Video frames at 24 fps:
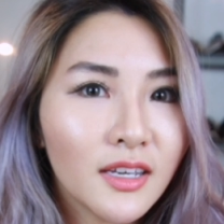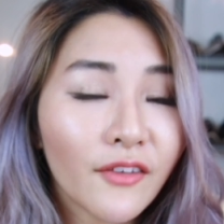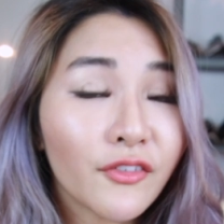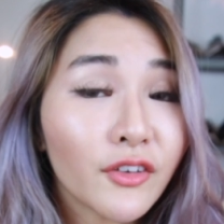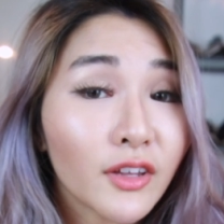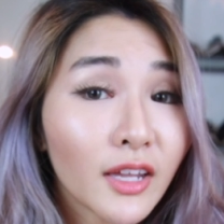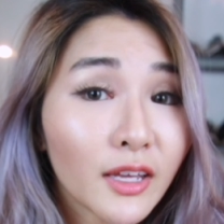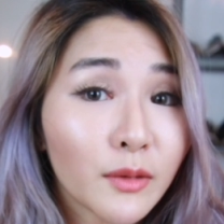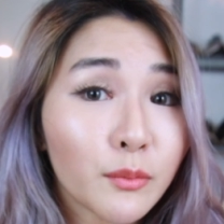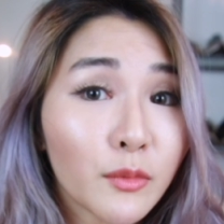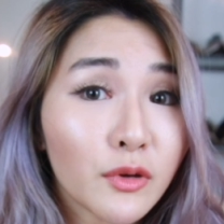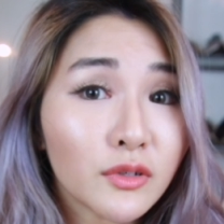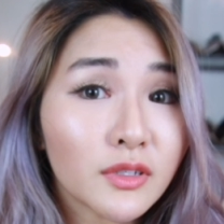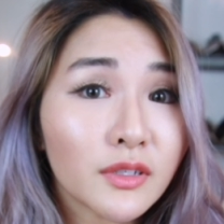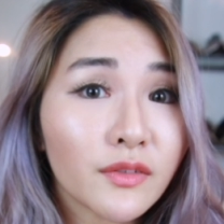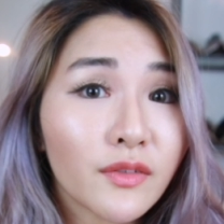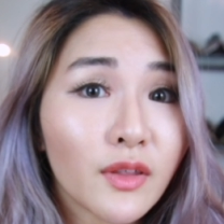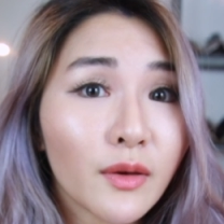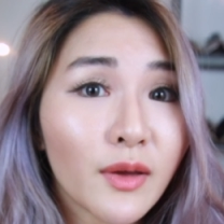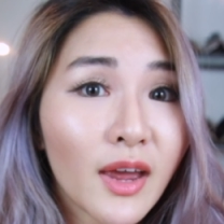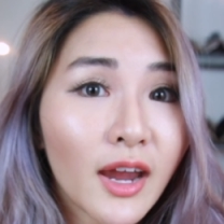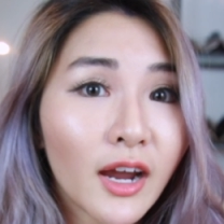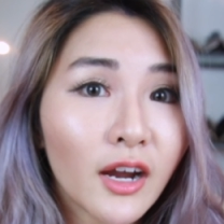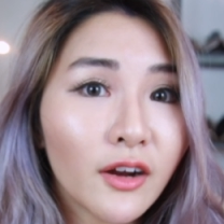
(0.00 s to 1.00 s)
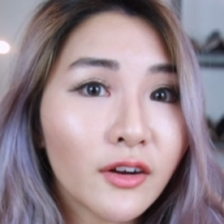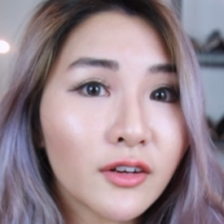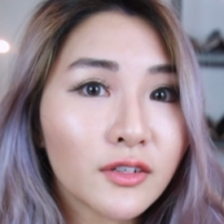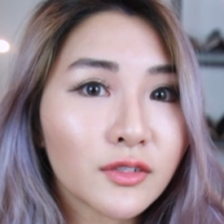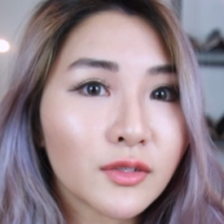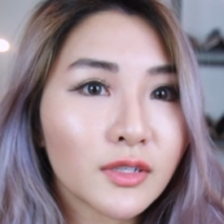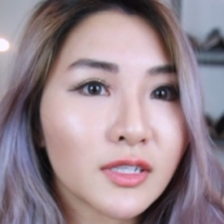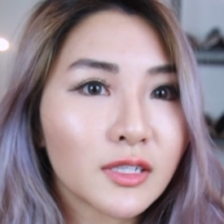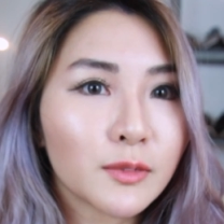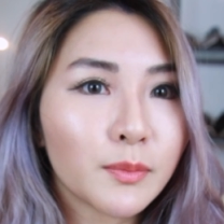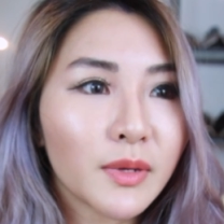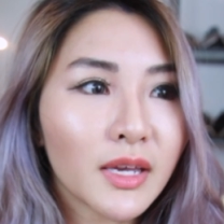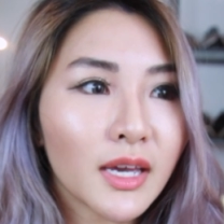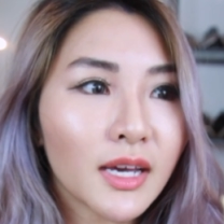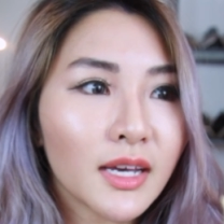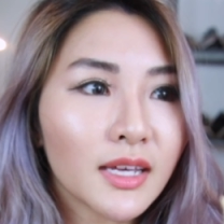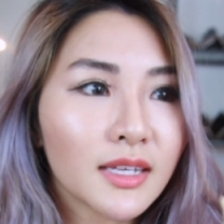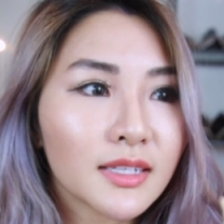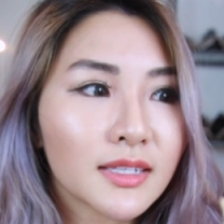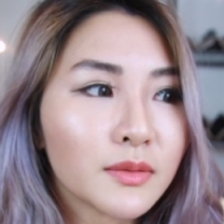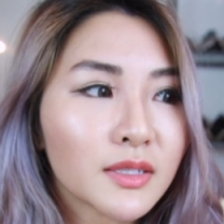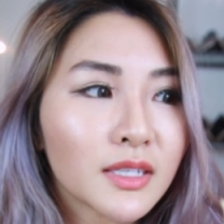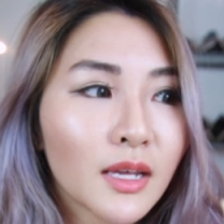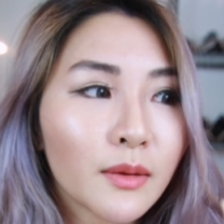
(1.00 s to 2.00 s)
I feel like most of the errors is
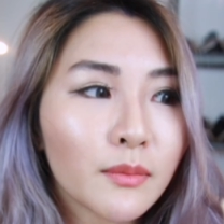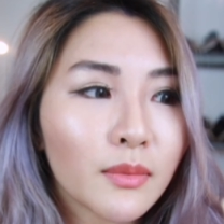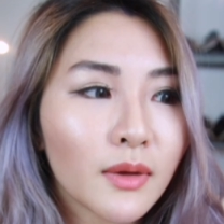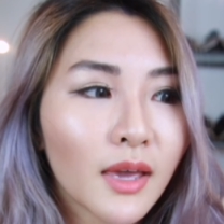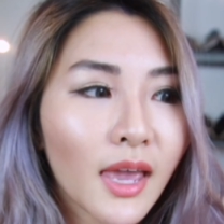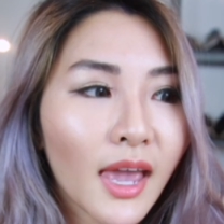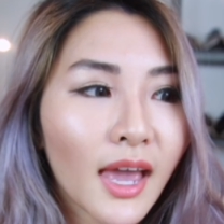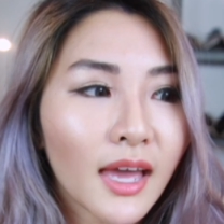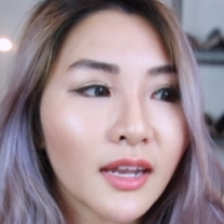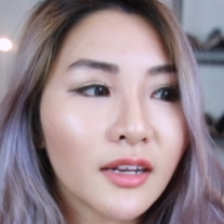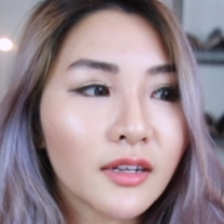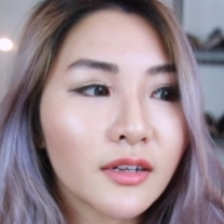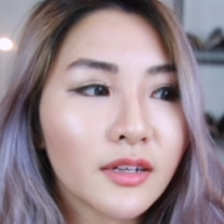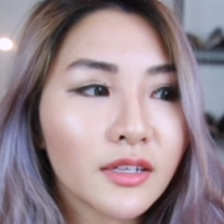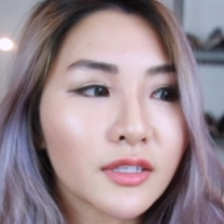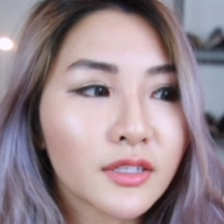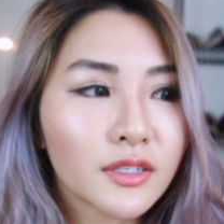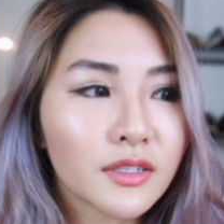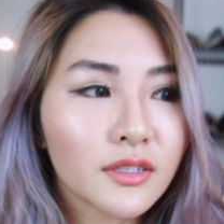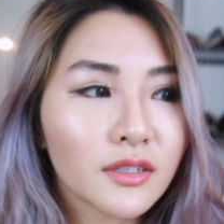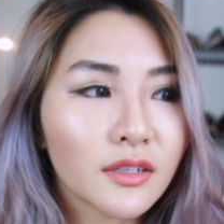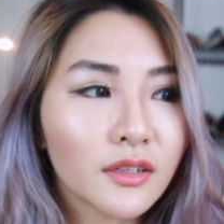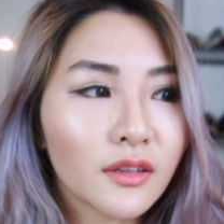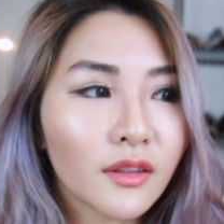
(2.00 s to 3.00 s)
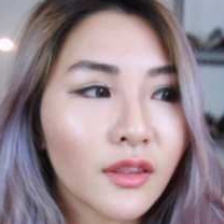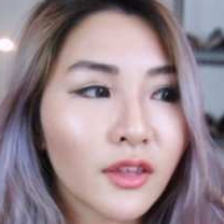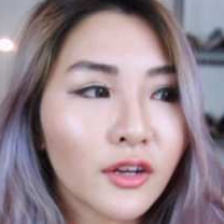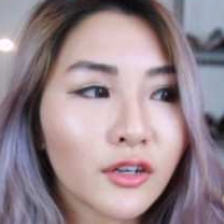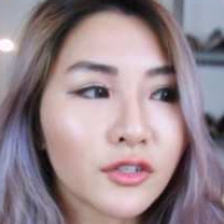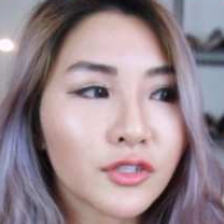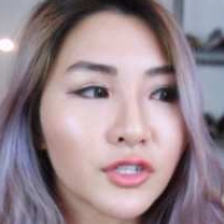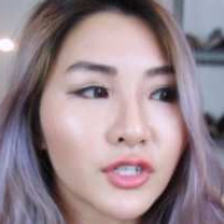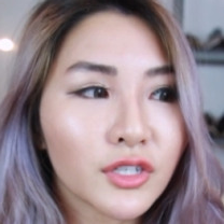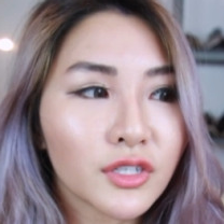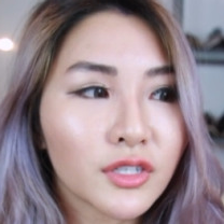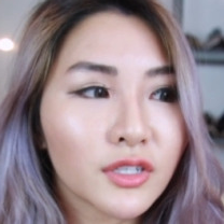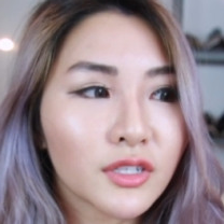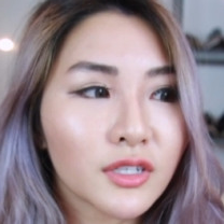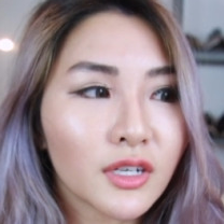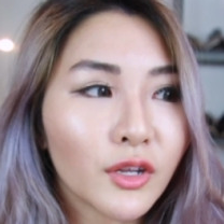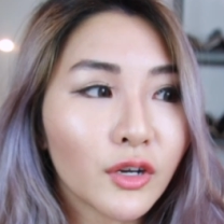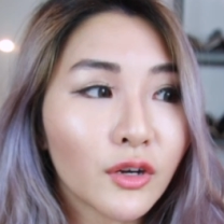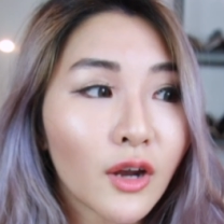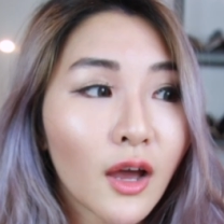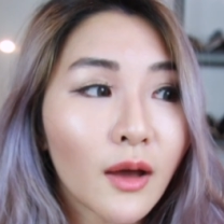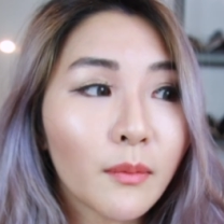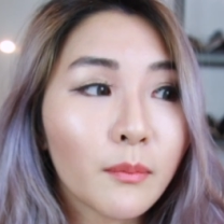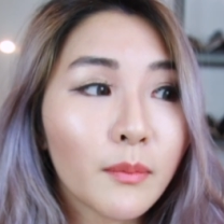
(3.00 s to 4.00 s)
because some candidates,
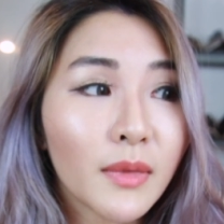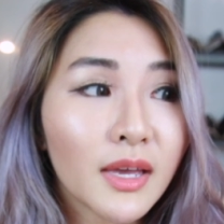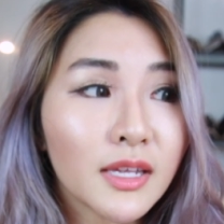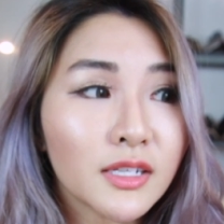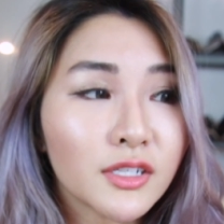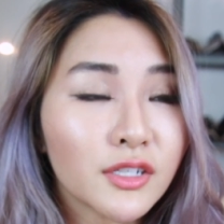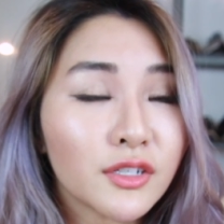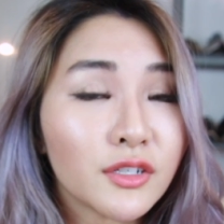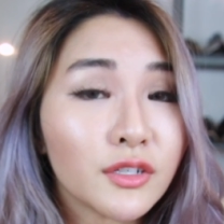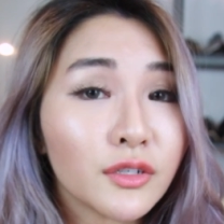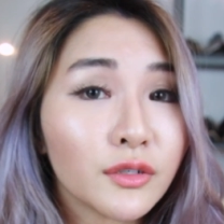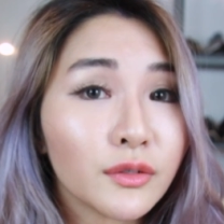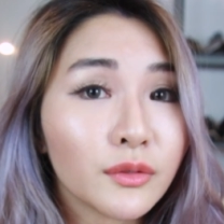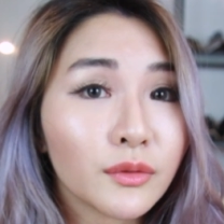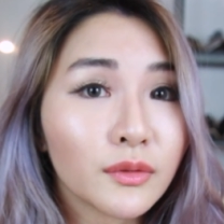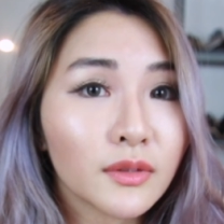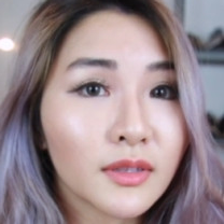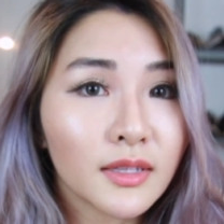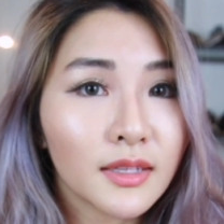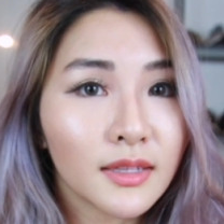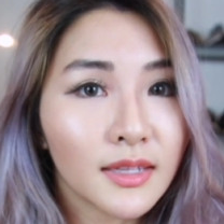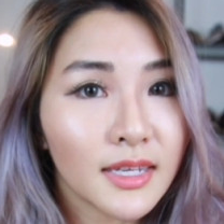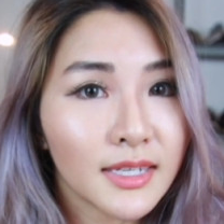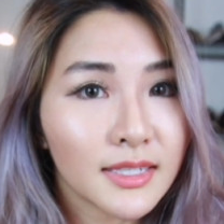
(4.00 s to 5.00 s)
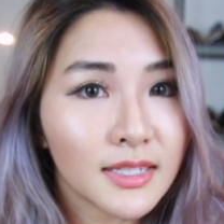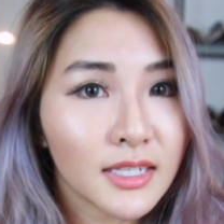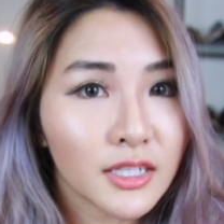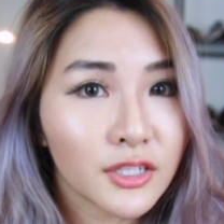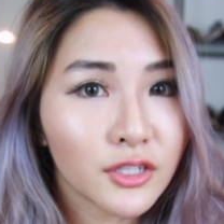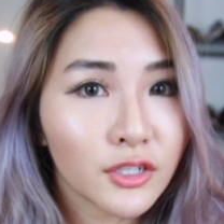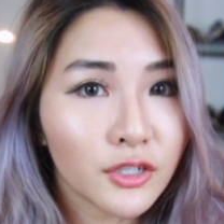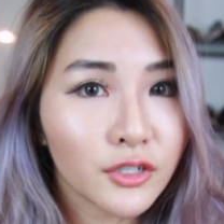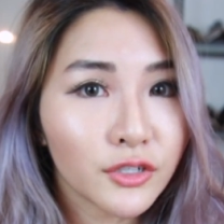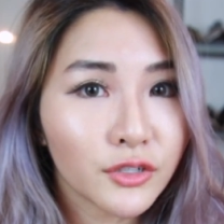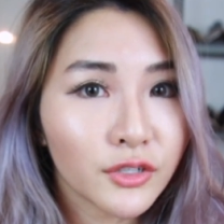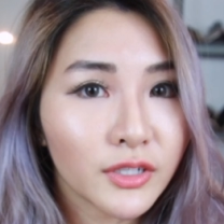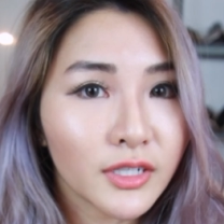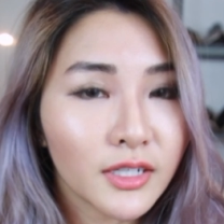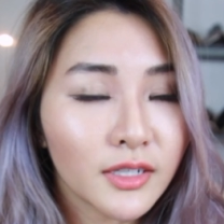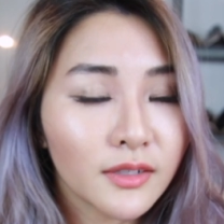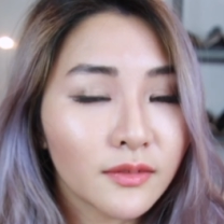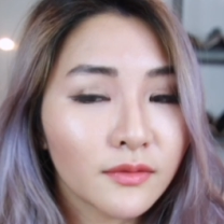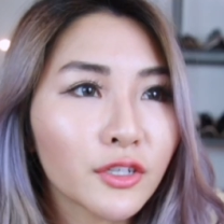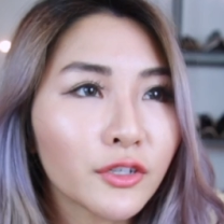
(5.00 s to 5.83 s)
they're not meant to do LASIK surgery.